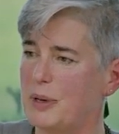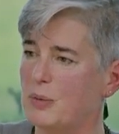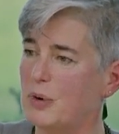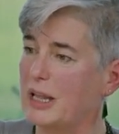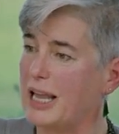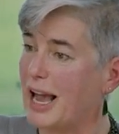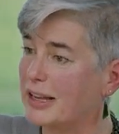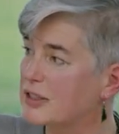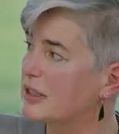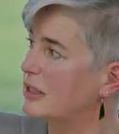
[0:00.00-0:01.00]
to be really
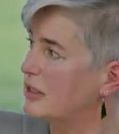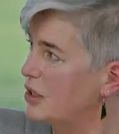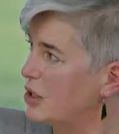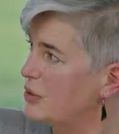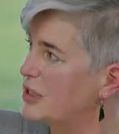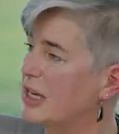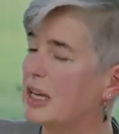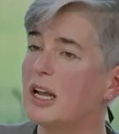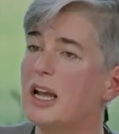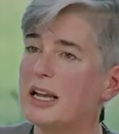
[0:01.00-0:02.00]
excellent at using
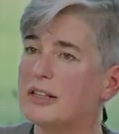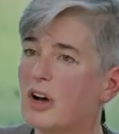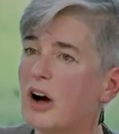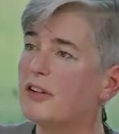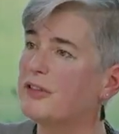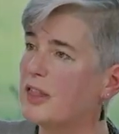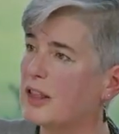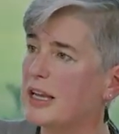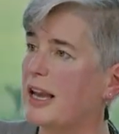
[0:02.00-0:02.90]
it is often the